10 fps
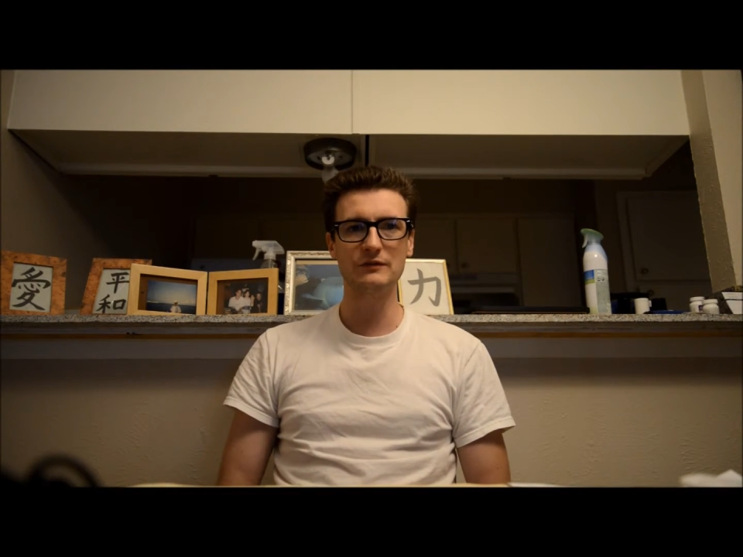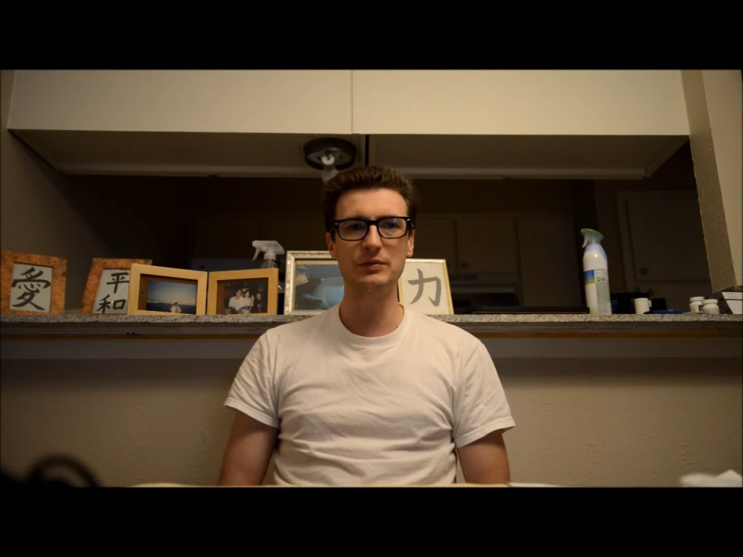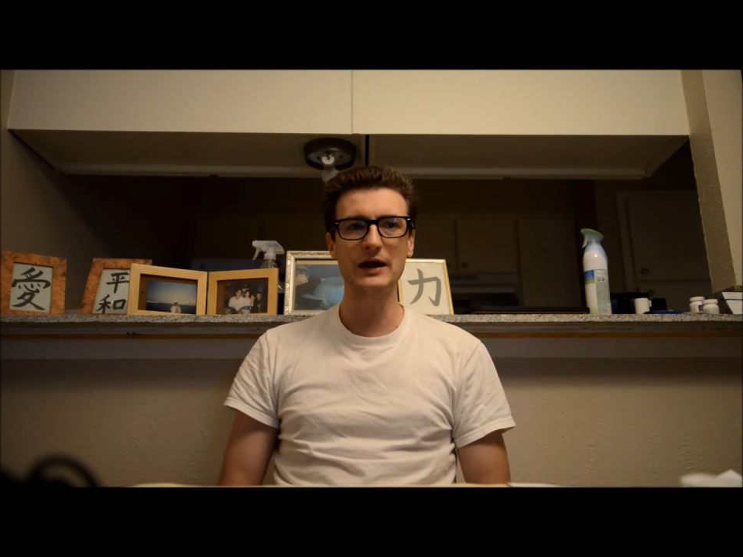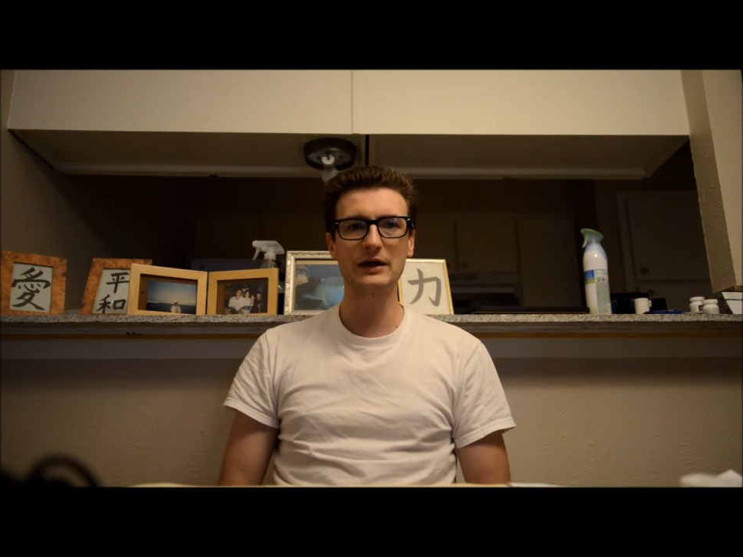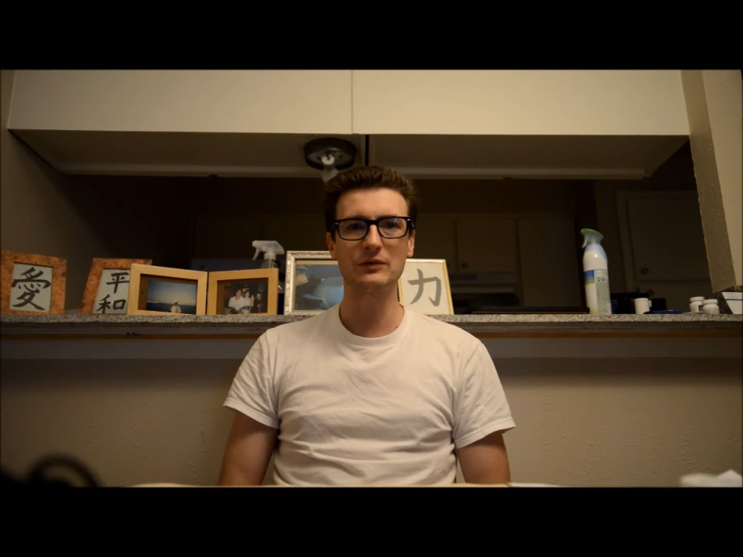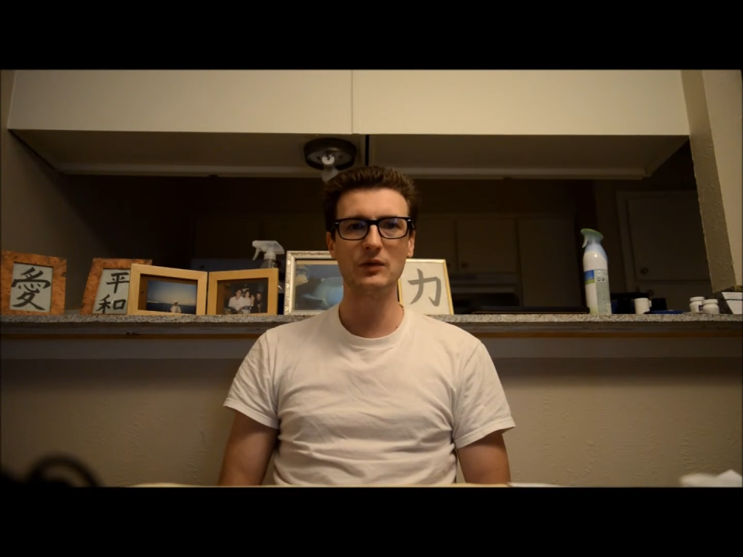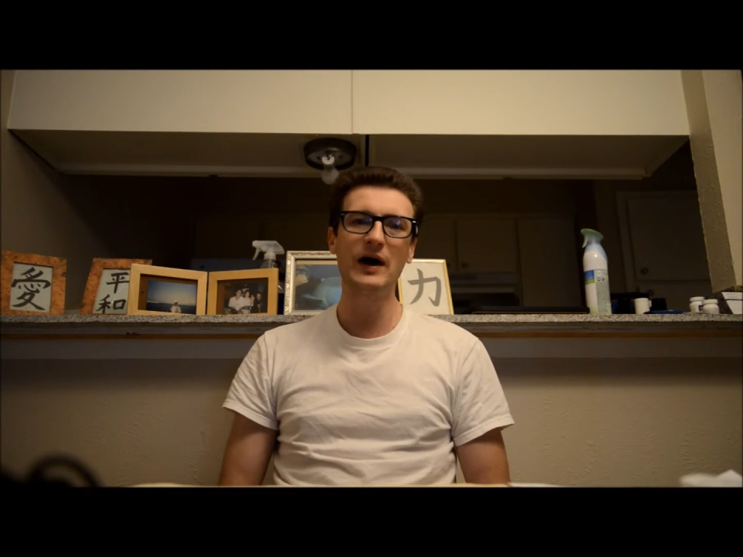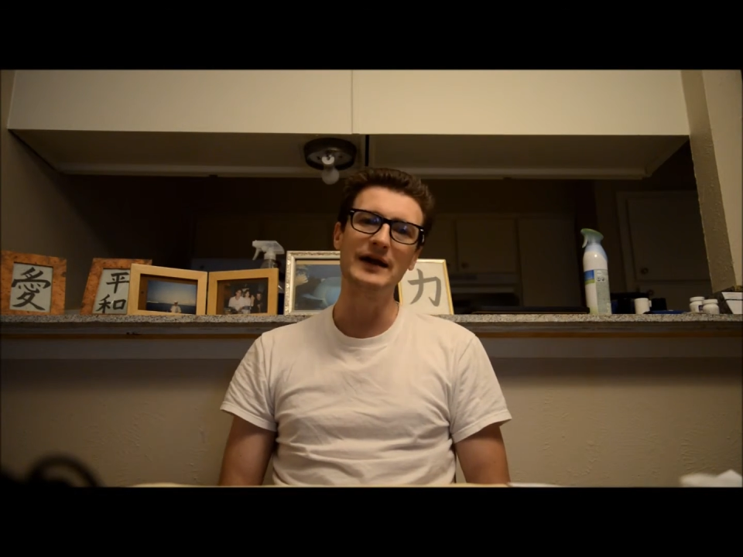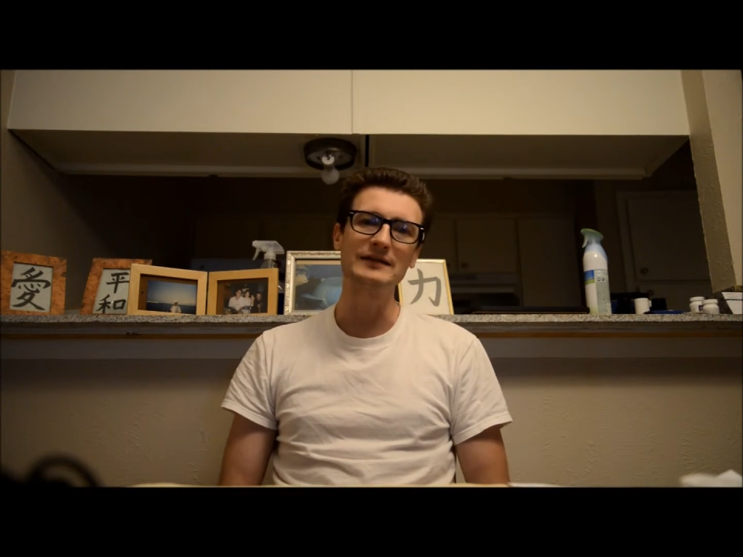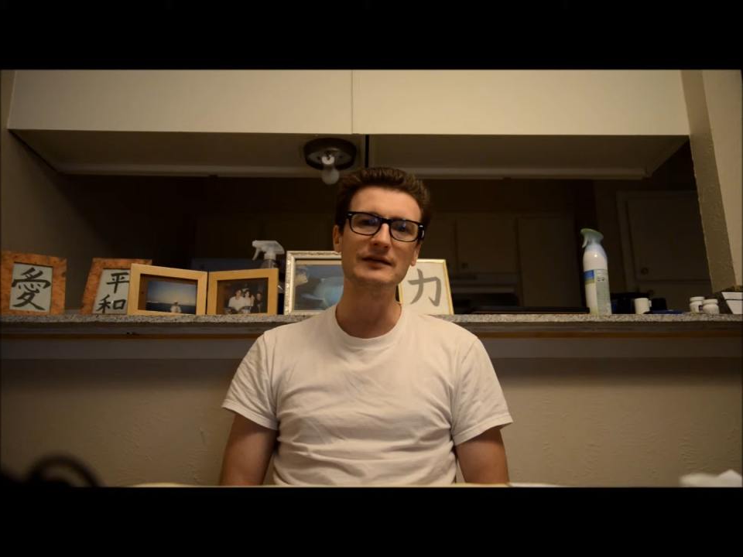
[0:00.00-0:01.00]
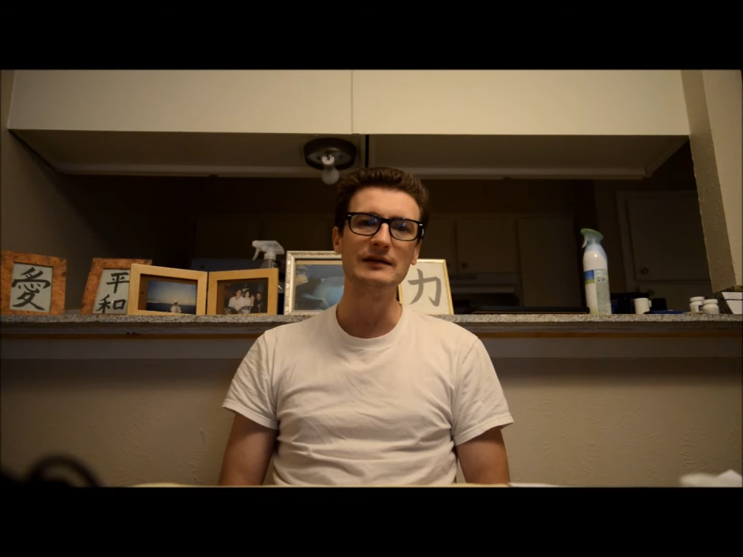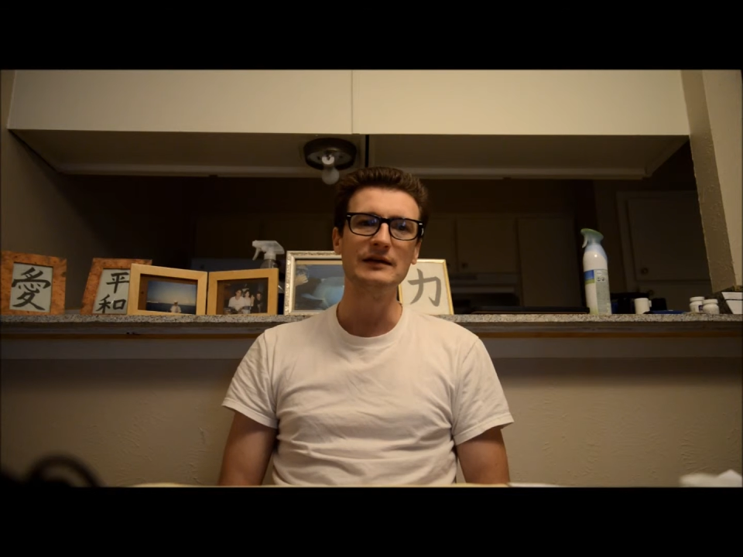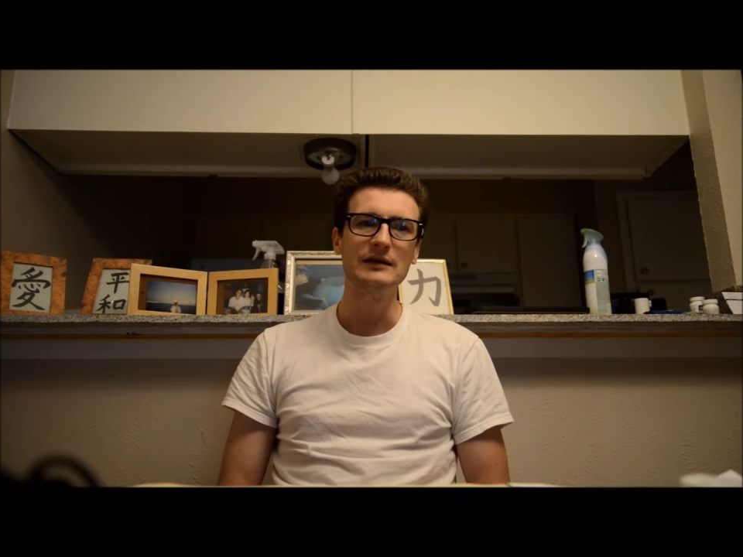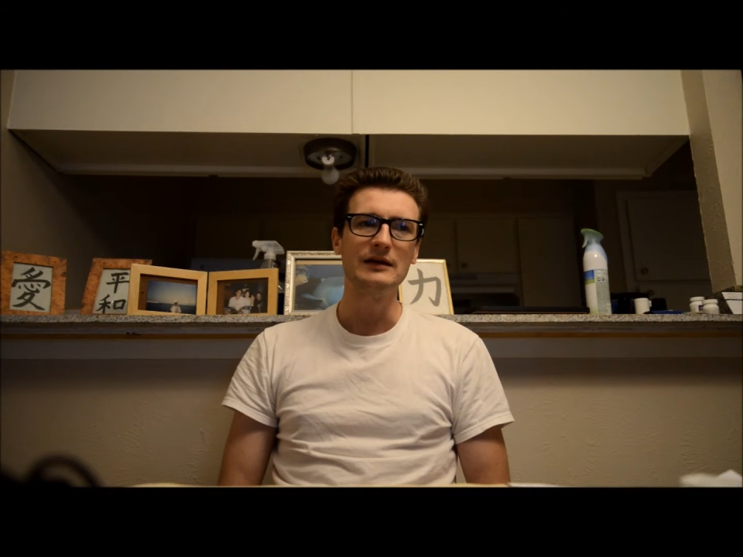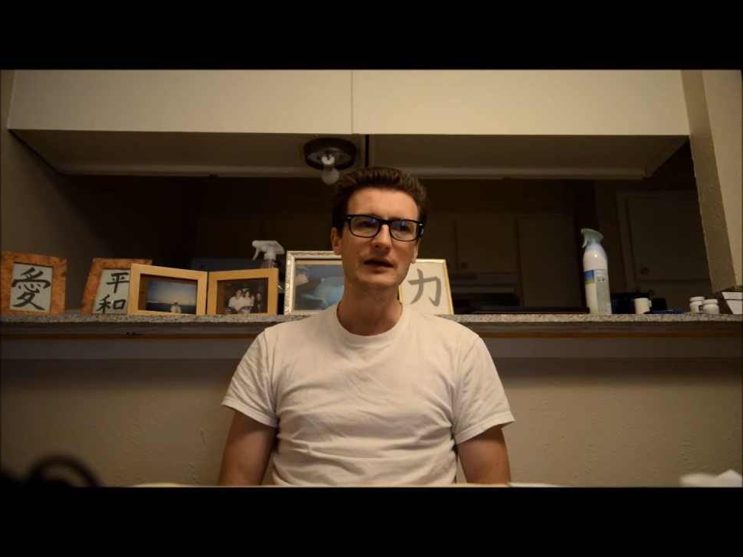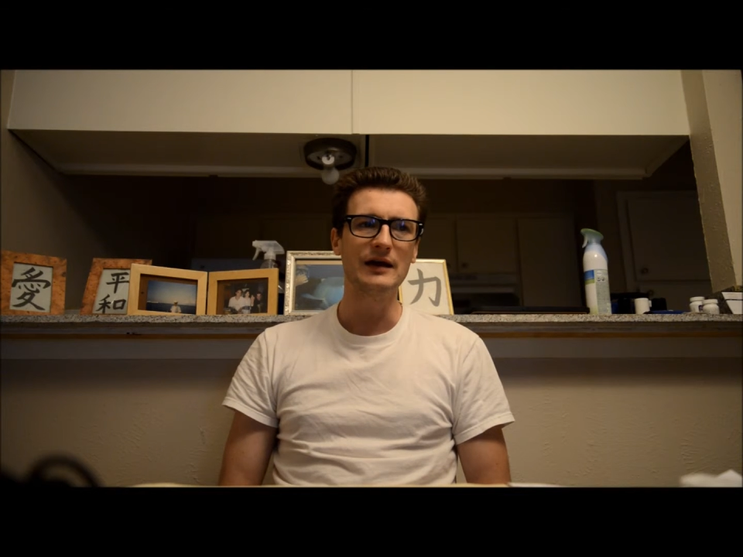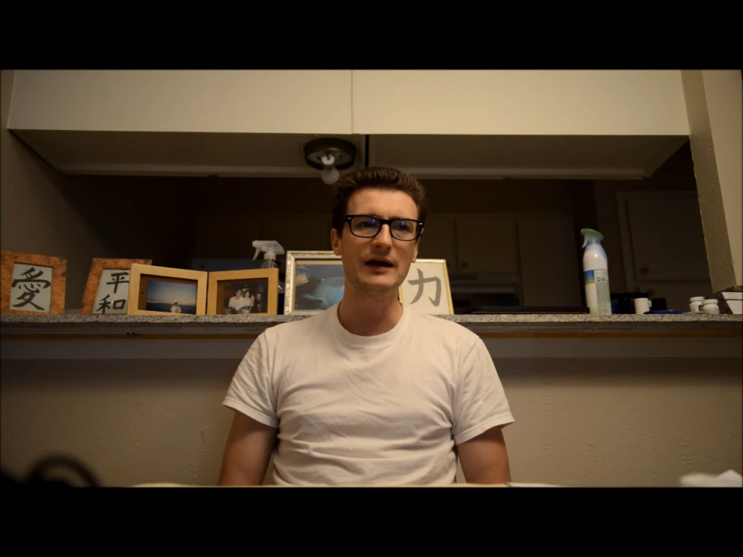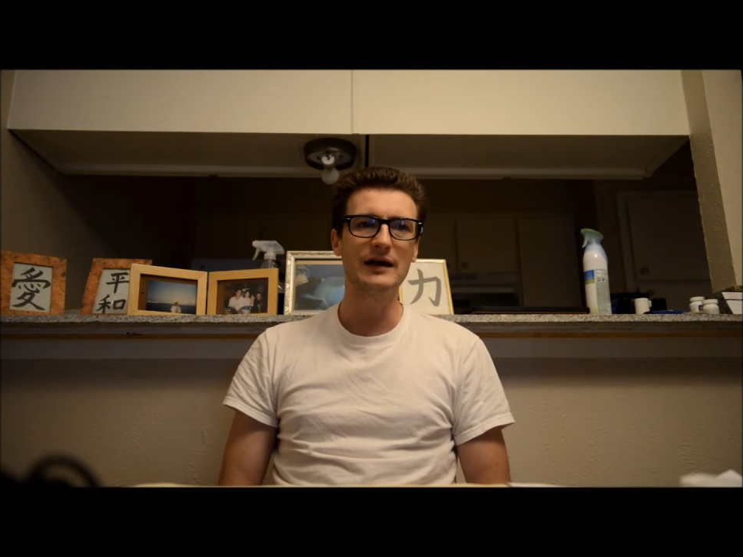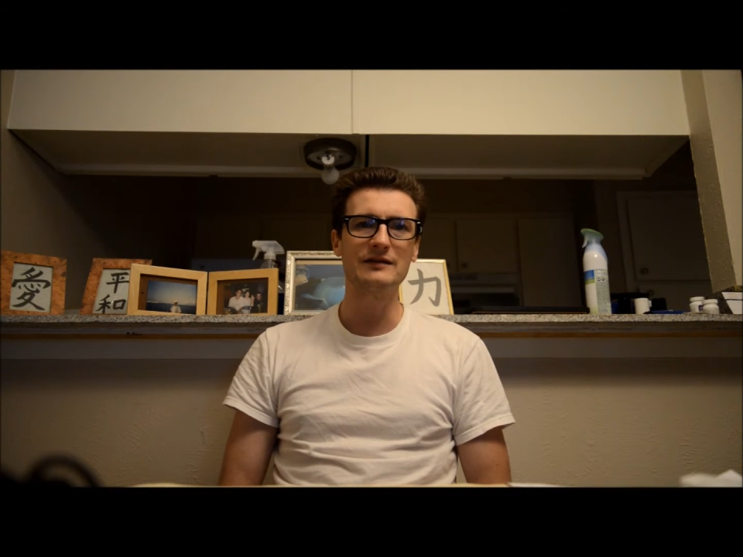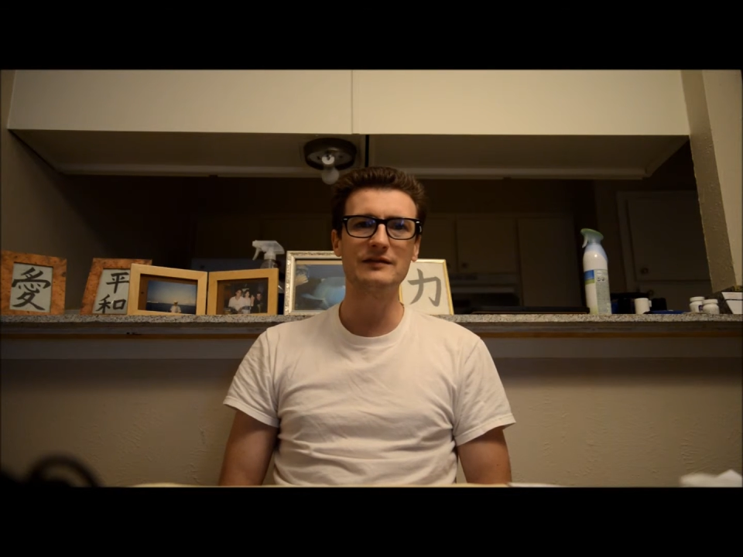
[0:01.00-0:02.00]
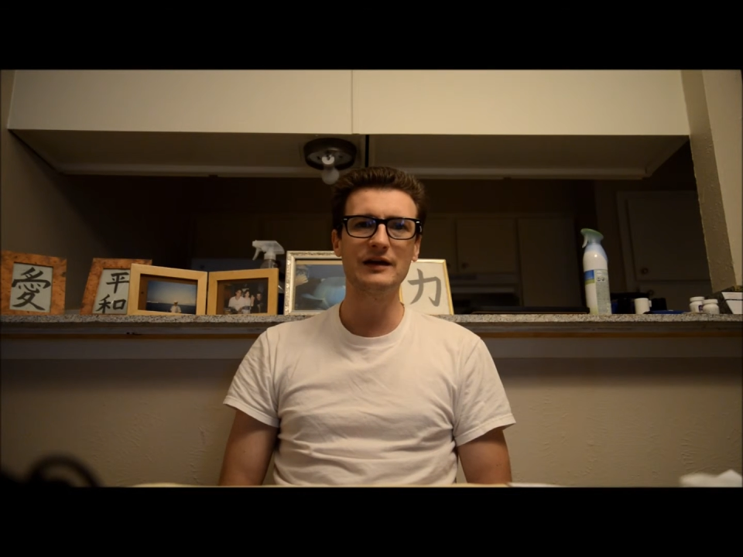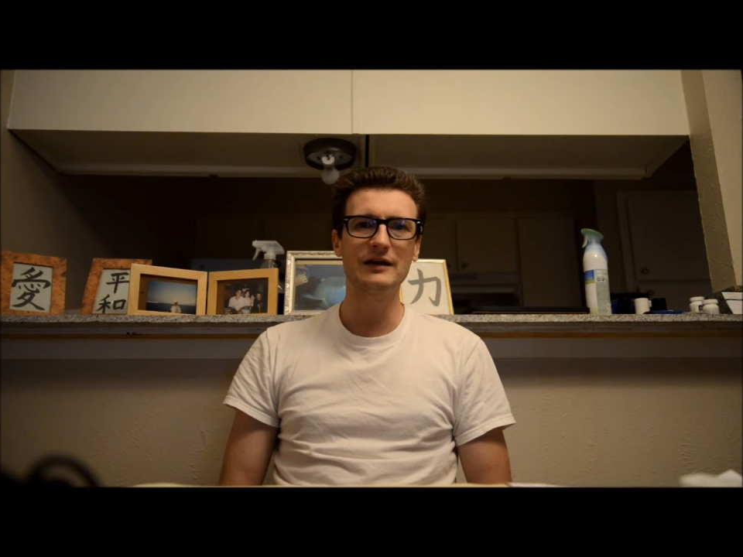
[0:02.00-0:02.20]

of black and white as